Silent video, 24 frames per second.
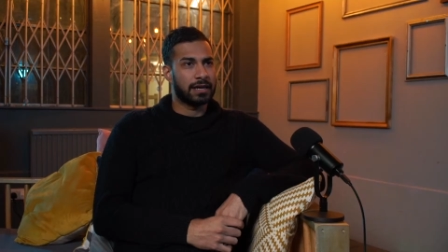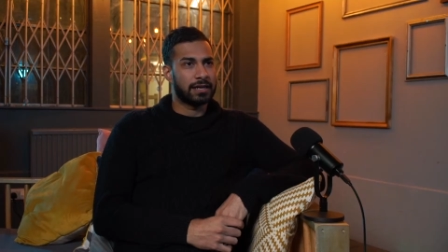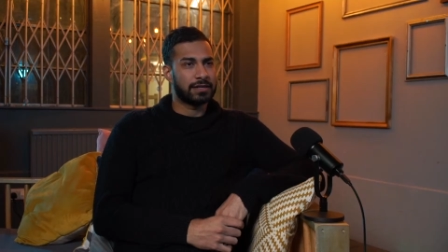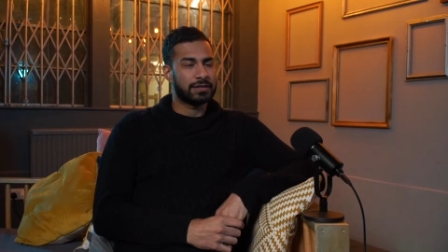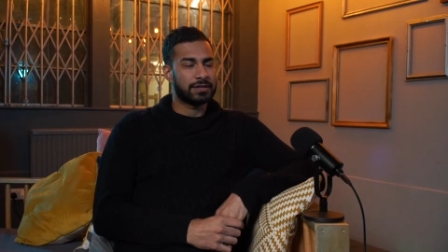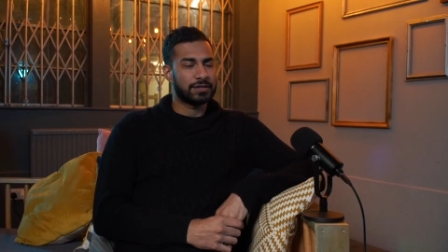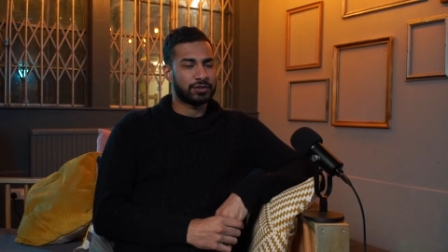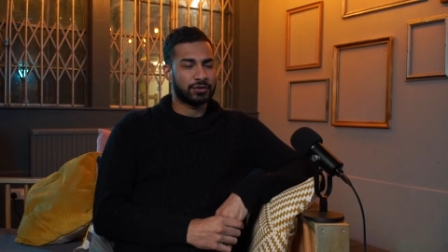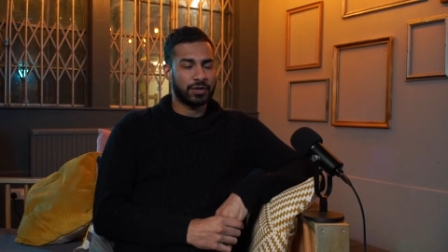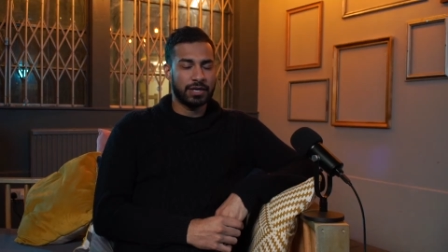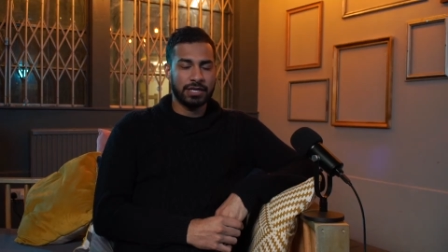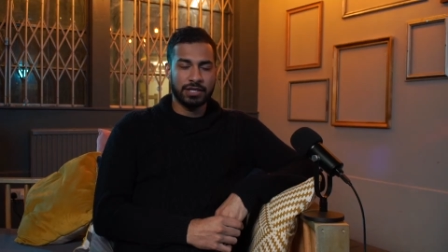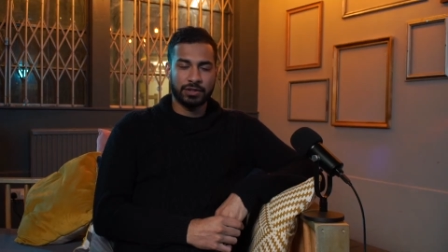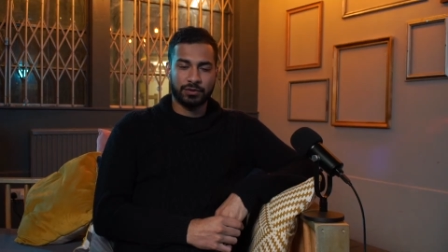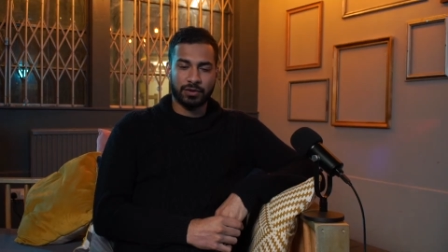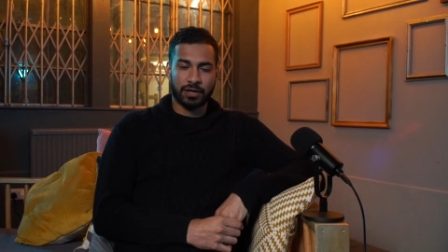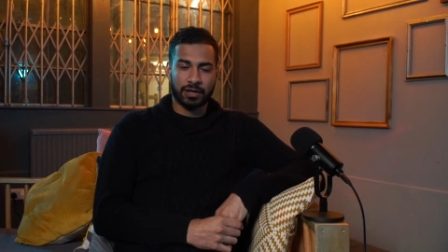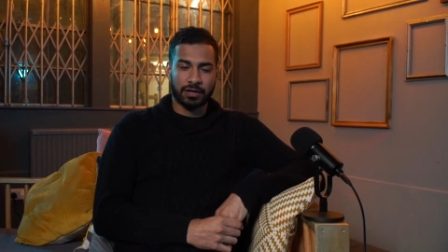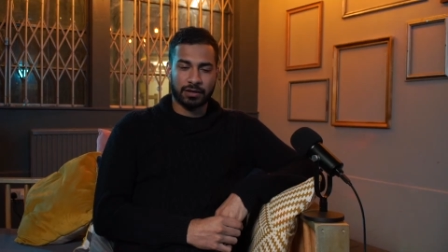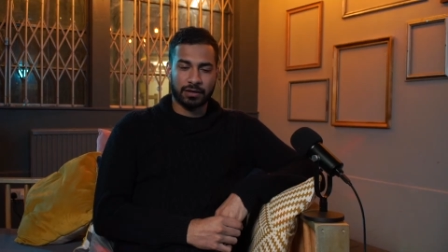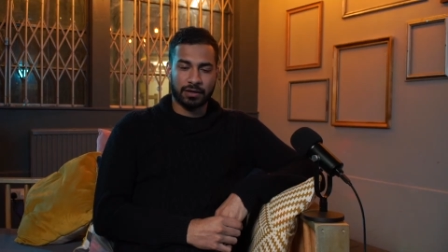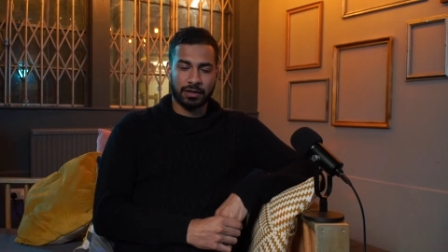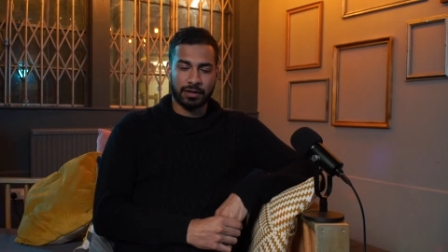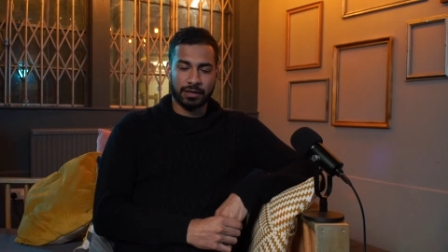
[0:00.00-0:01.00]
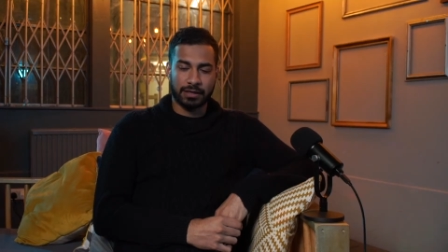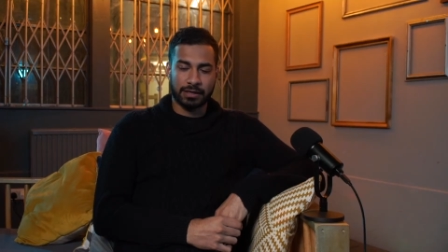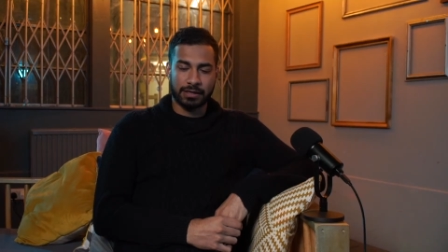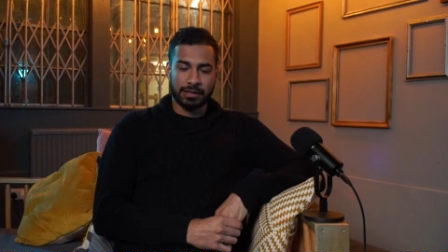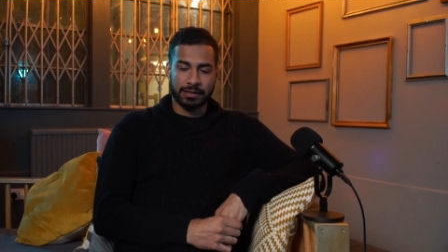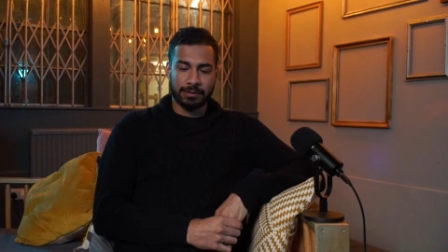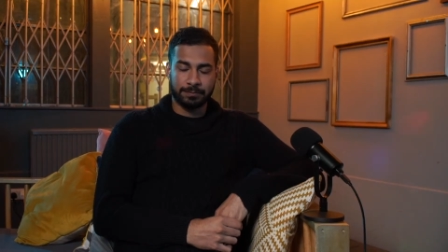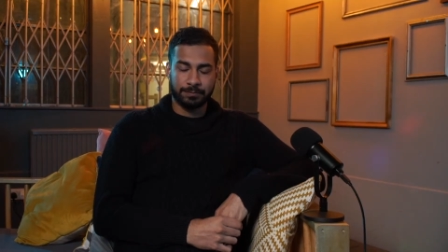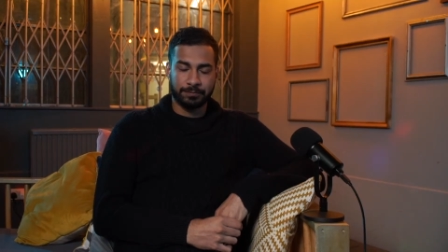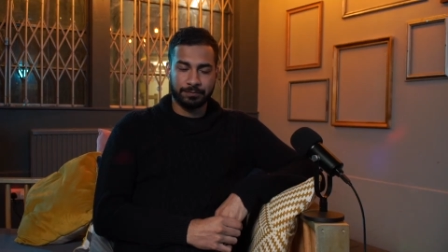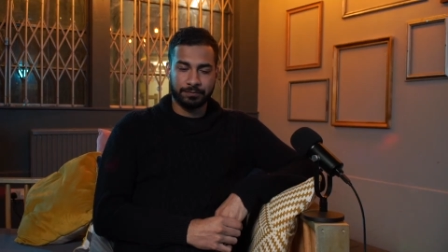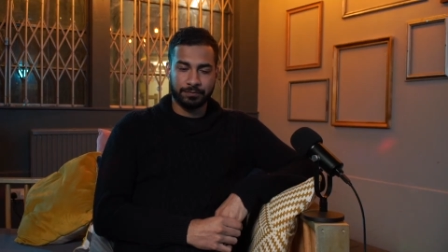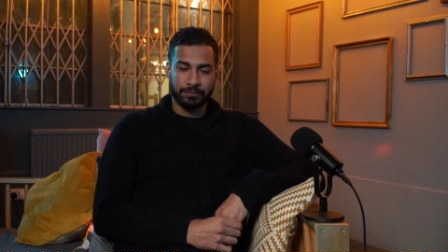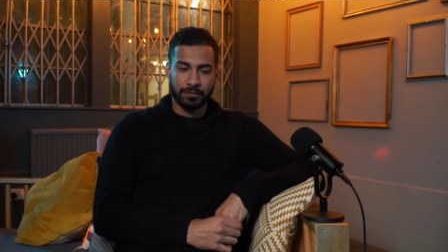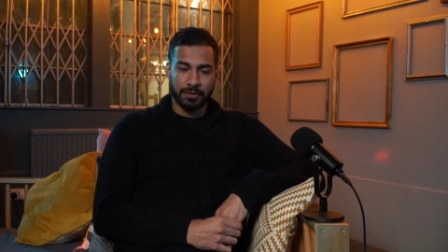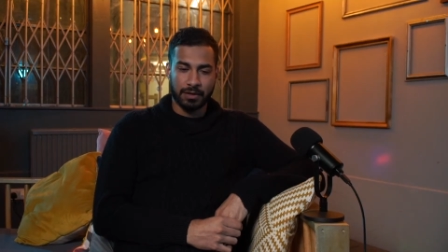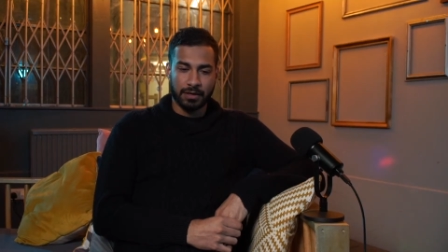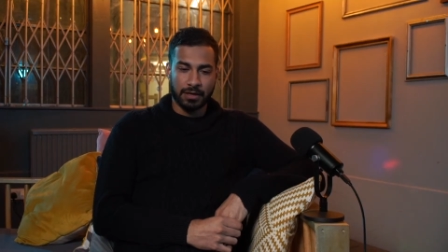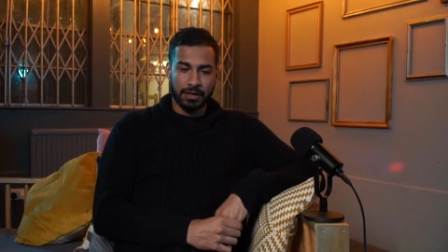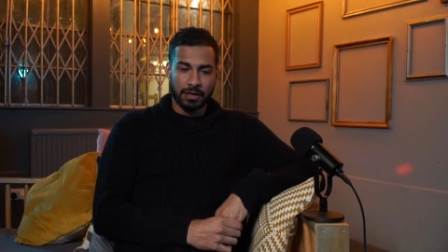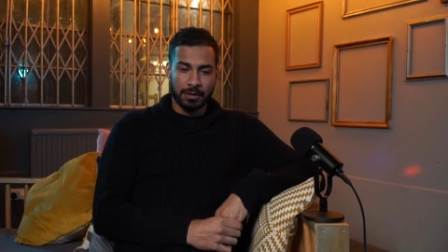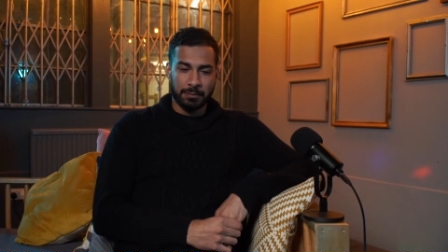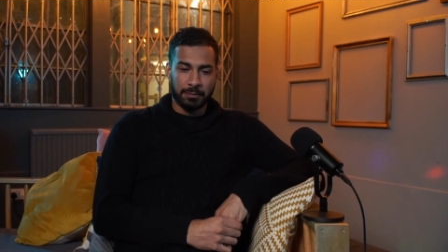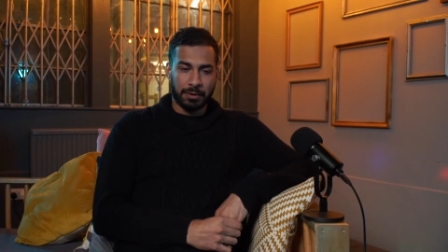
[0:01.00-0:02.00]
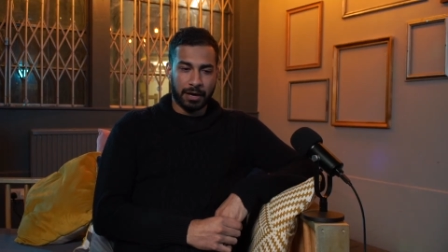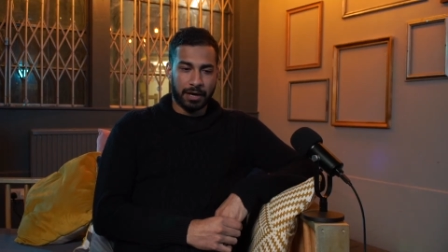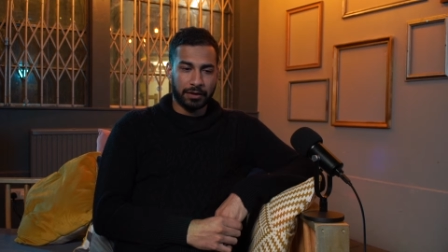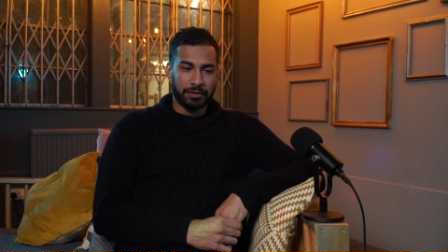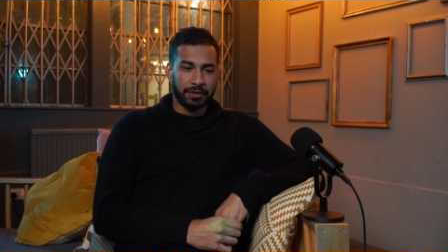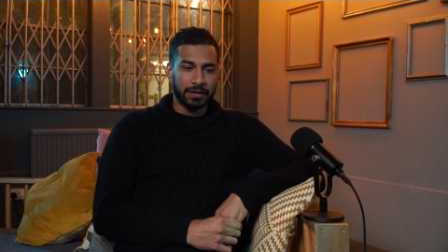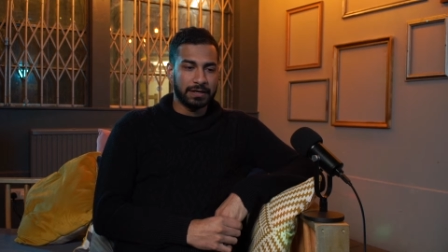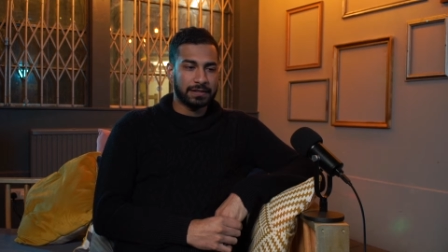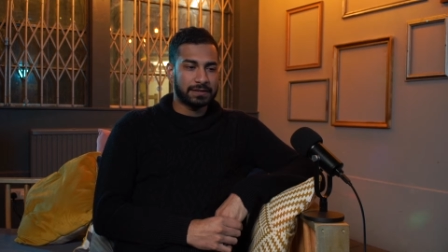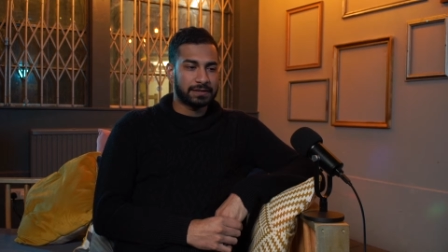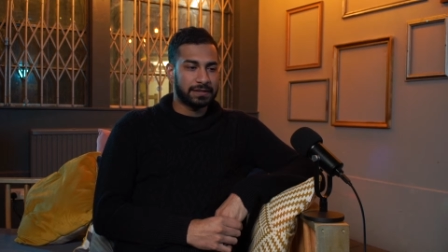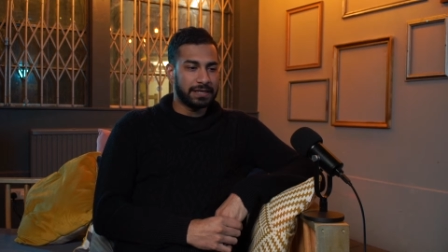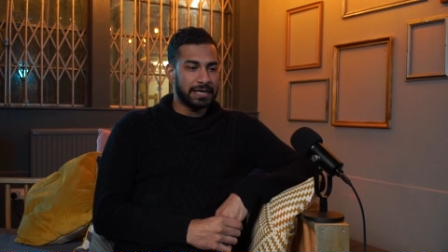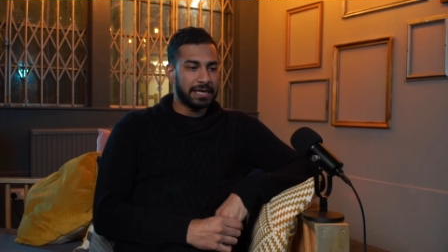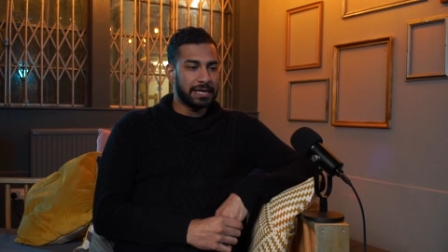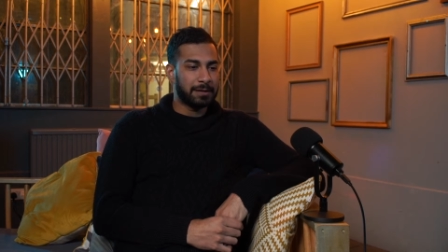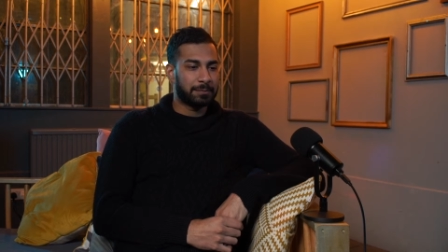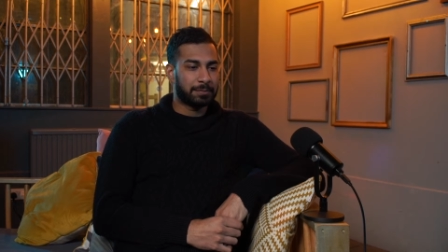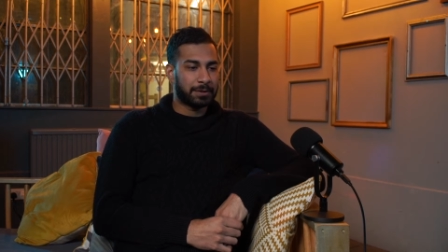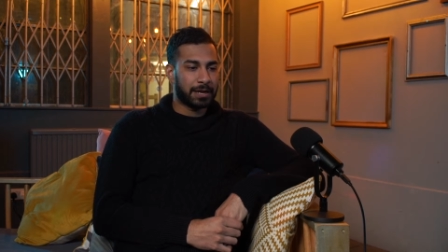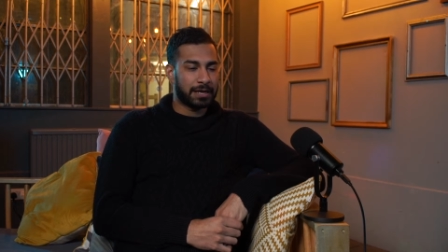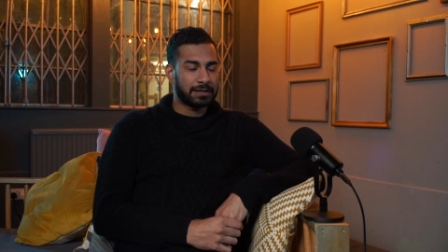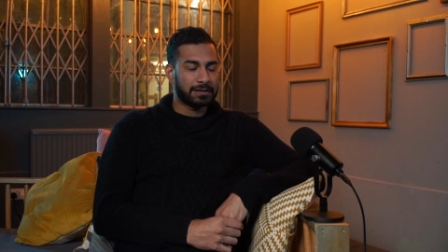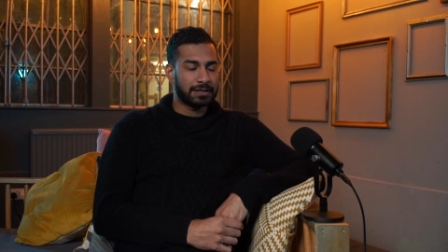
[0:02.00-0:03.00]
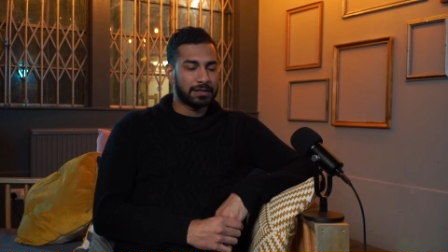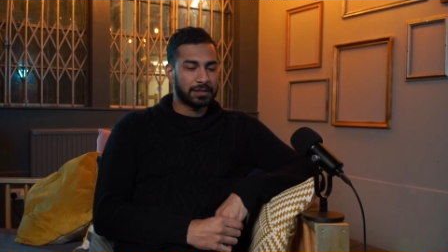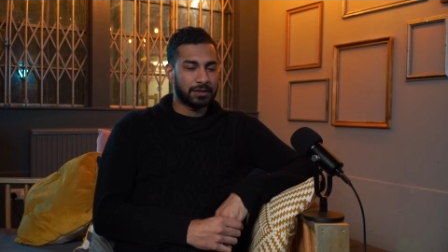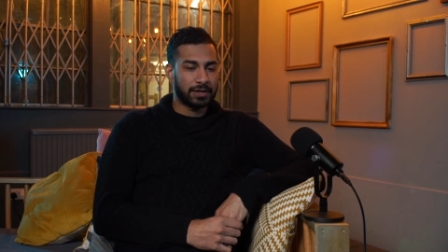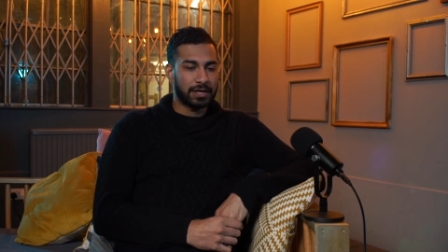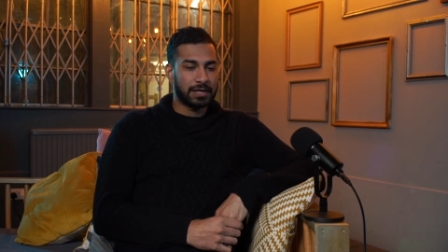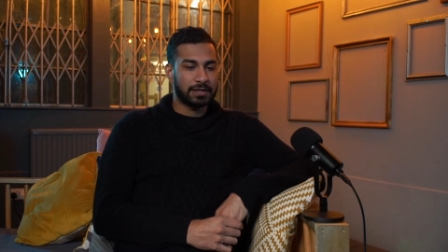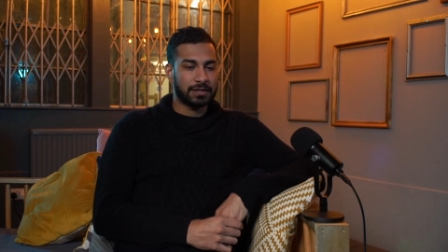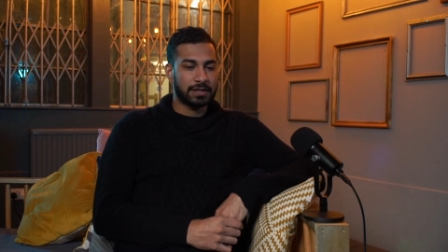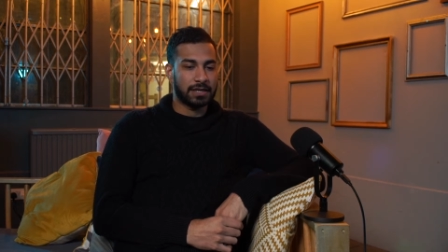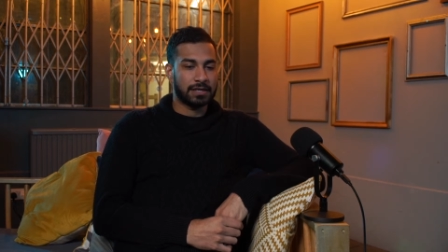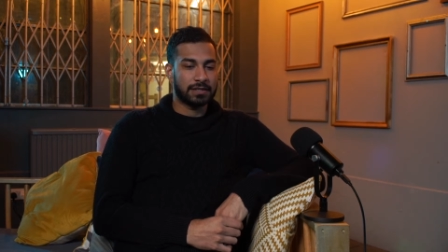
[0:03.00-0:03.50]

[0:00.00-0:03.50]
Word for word: it's a strange one. Um, but I think seating plans is, is,